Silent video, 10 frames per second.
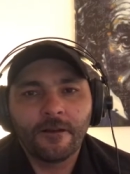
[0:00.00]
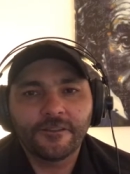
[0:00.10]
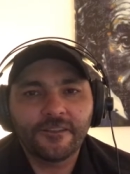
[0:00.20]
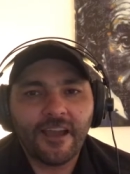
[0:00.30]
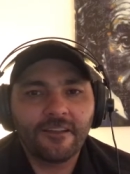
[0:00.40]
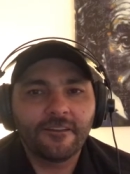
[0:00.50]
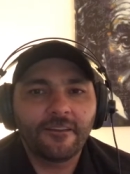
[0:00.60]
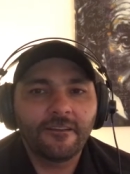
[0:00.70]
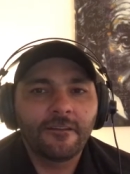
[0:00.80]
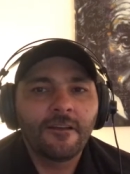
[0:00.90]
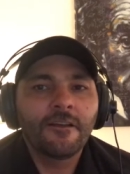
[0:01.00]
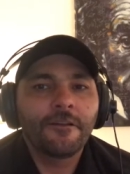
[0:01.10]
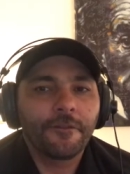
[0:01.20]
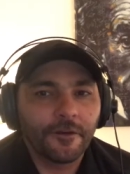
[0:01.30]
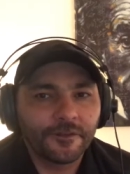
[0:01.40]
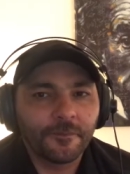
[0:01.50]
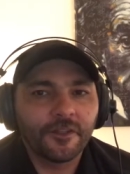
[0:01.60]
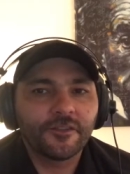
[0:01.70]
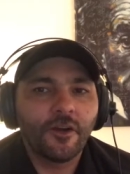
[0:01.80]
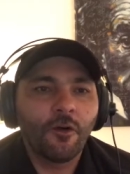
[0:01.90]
Sadly, there is much